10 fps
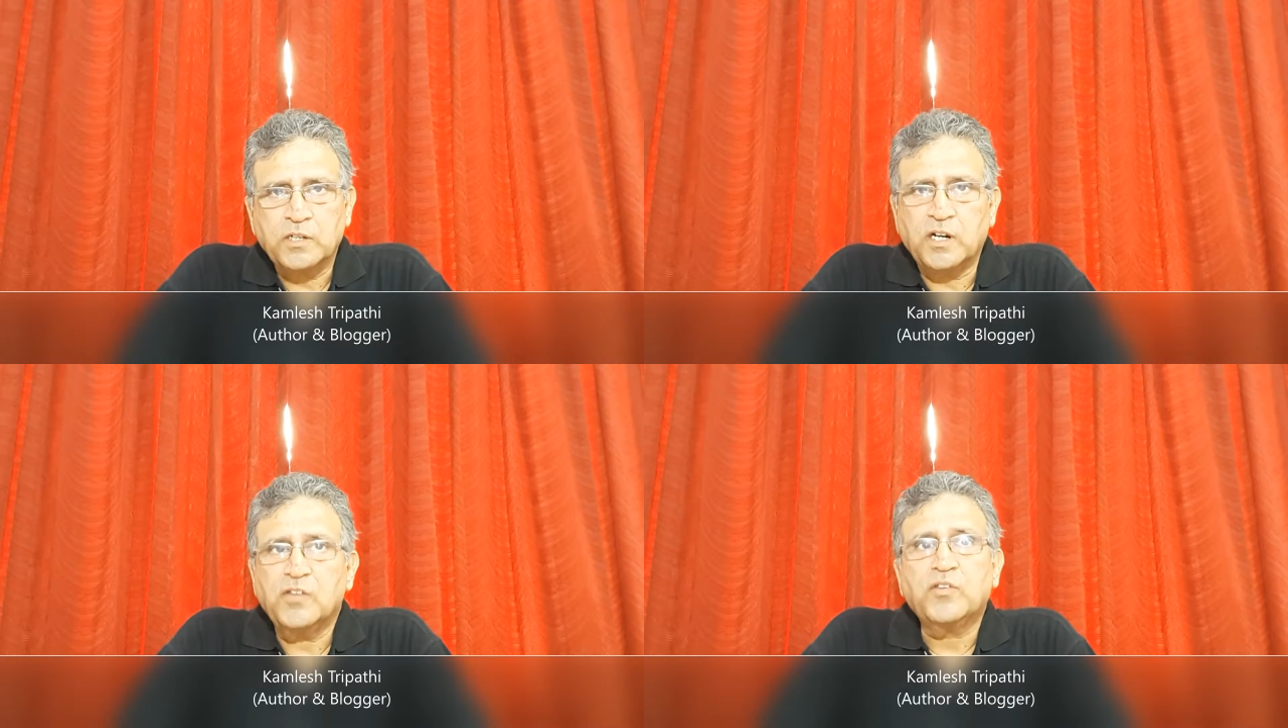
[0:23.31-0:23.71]

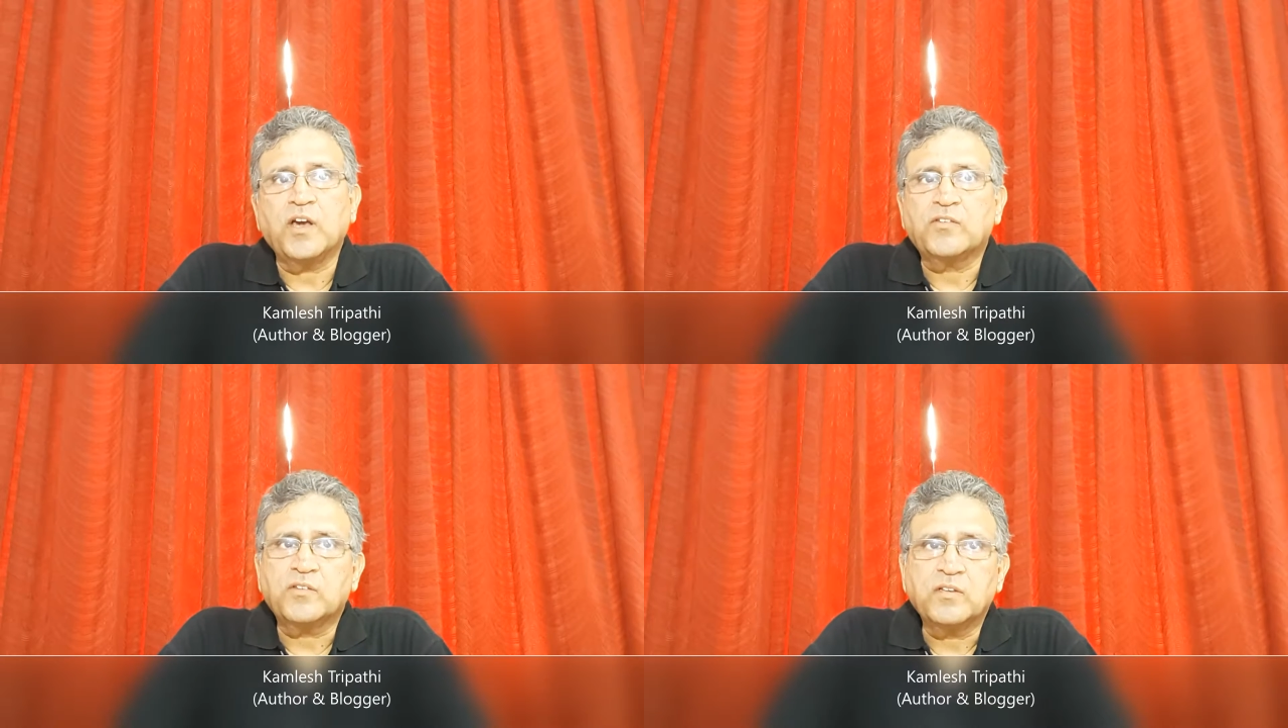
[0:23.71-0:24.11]

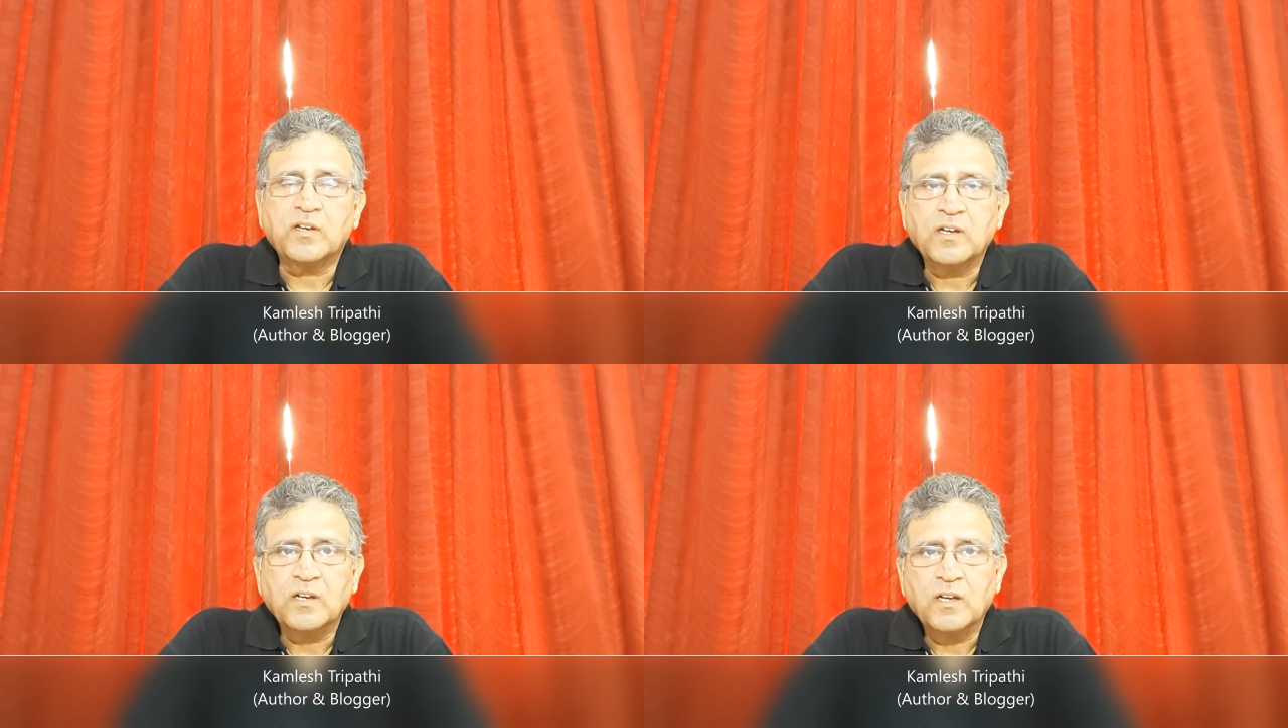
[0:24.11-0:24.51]
36.
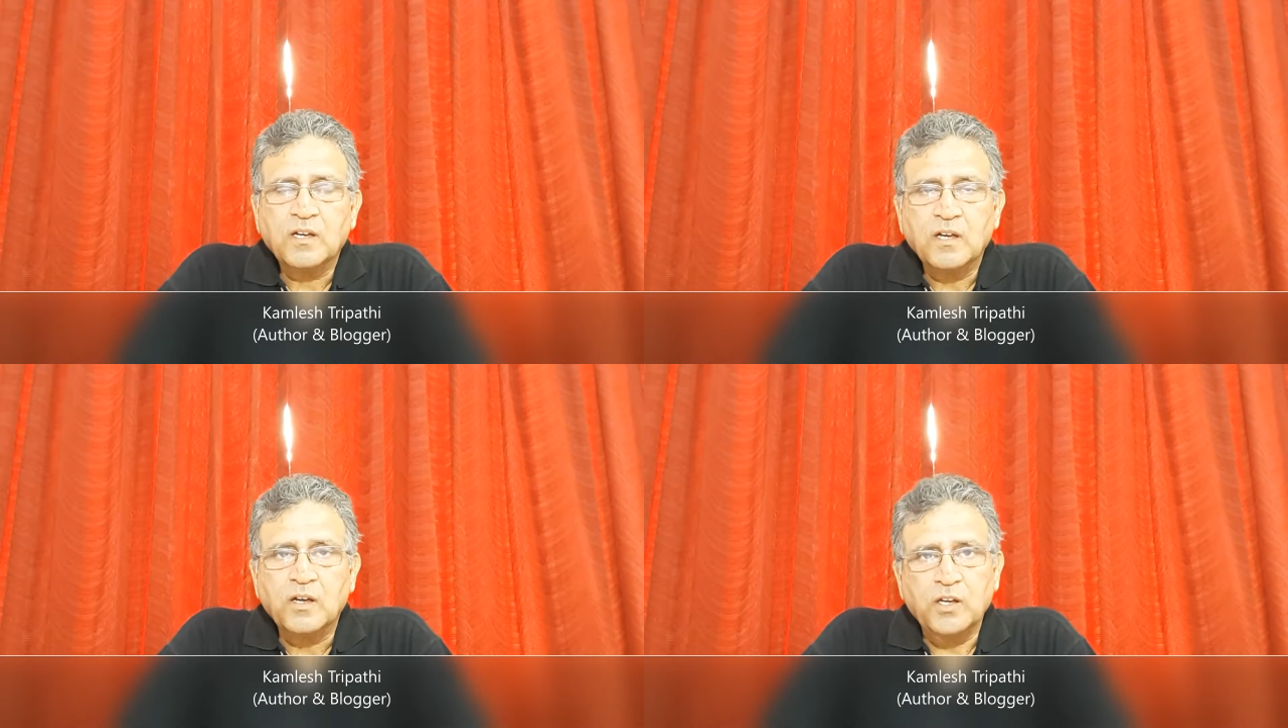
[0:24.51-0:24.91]

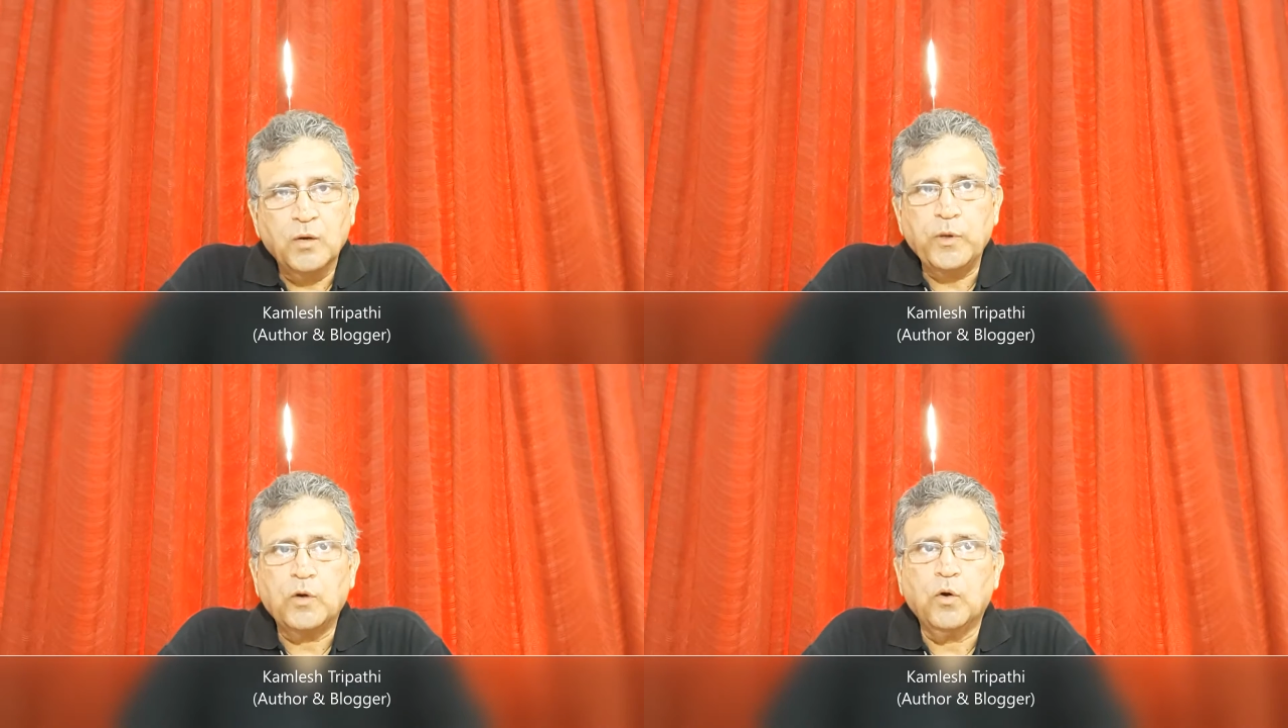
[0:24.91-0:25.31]

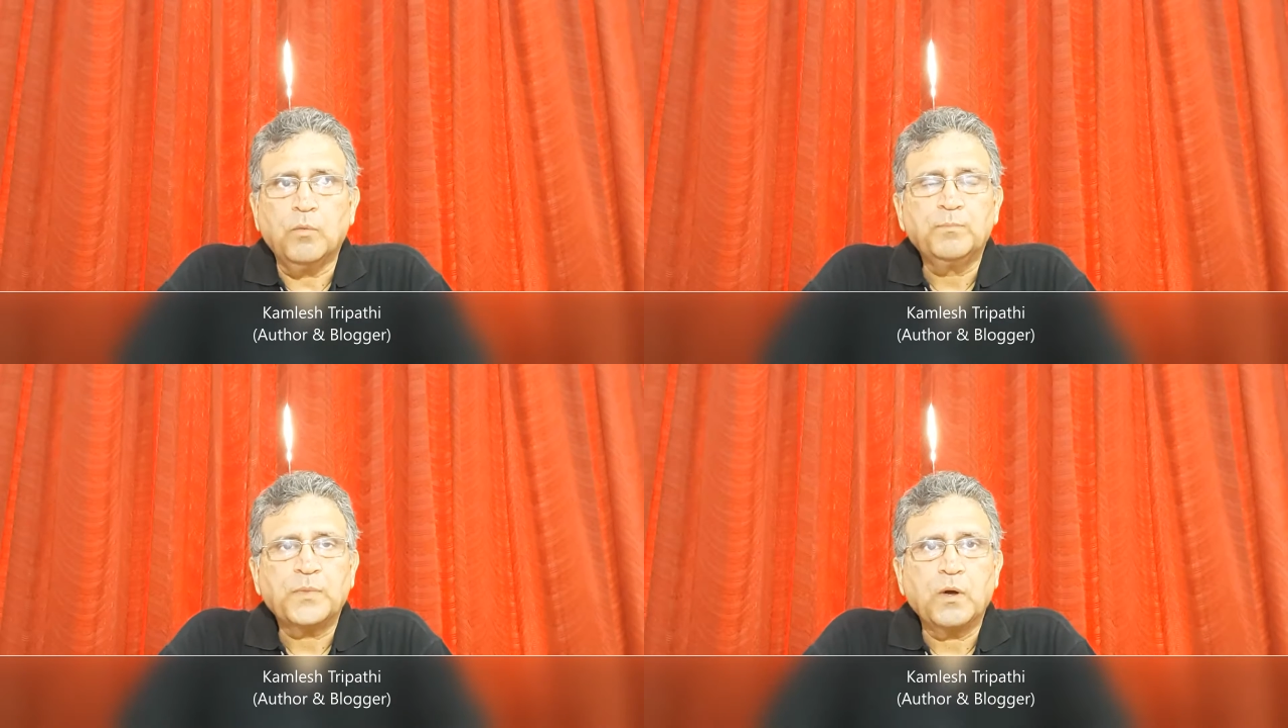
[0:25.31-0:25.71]
Here we
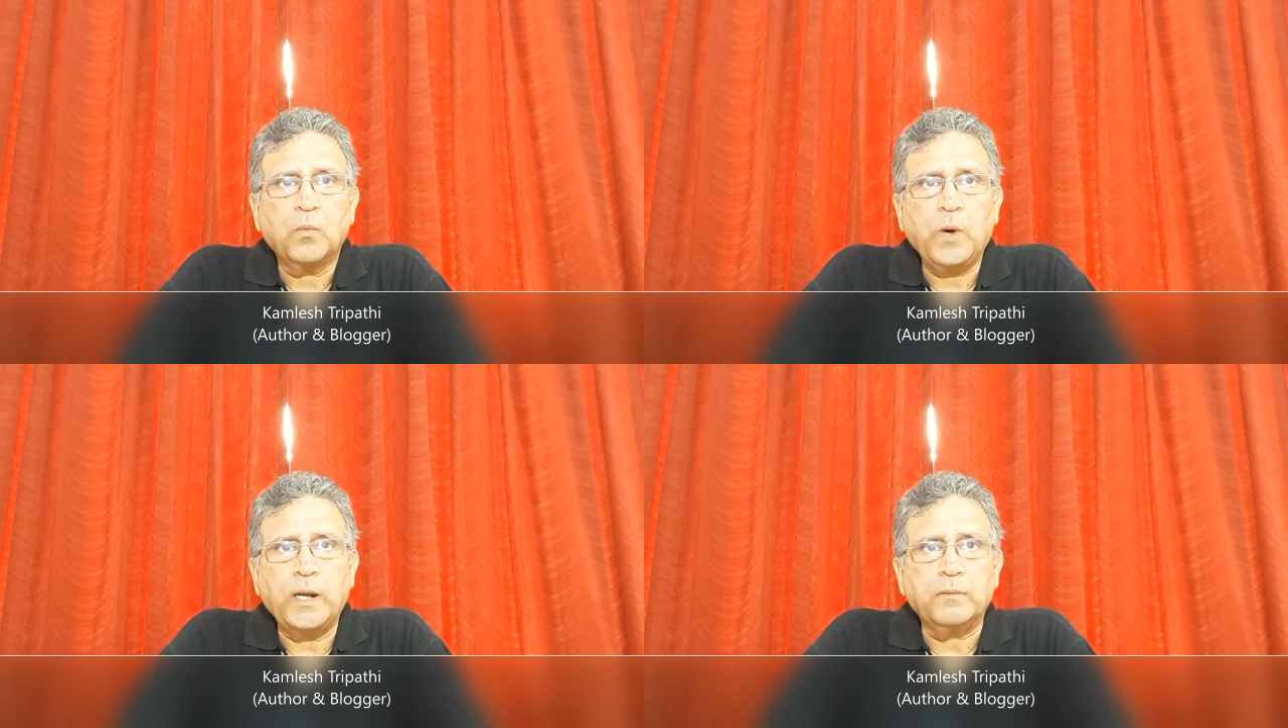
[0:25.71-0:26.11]
go.
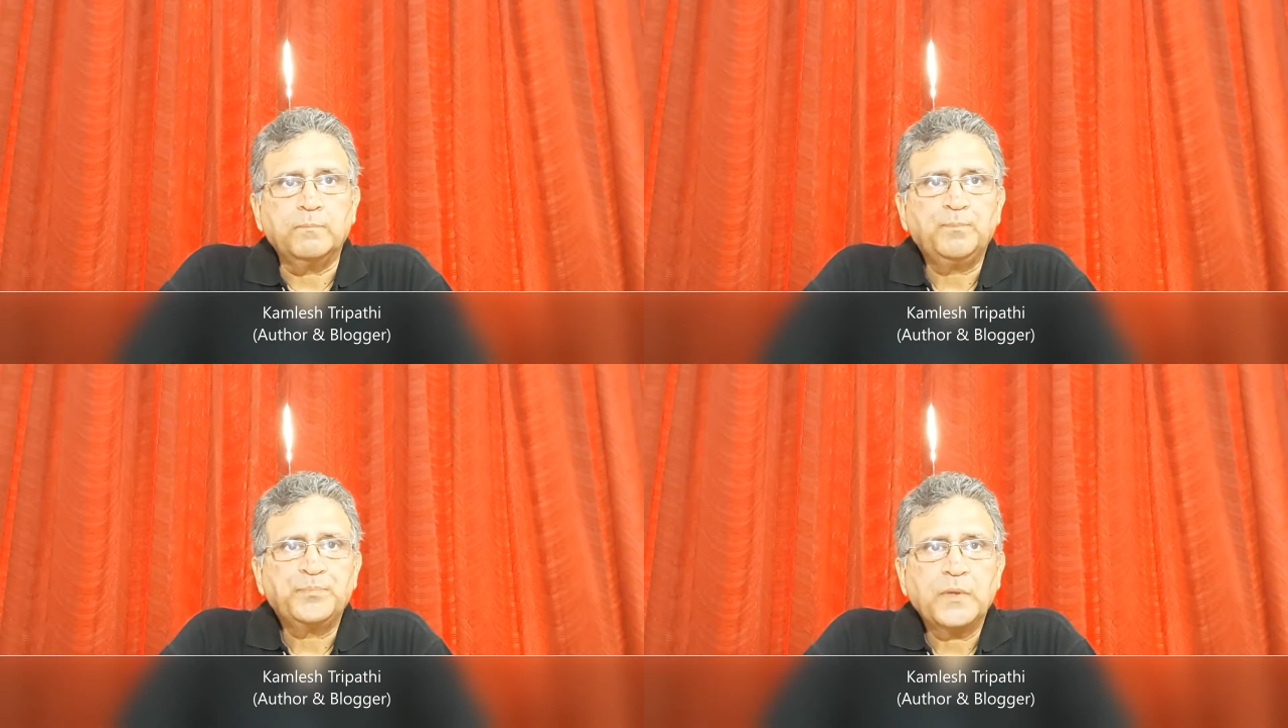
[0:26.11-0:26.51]
1.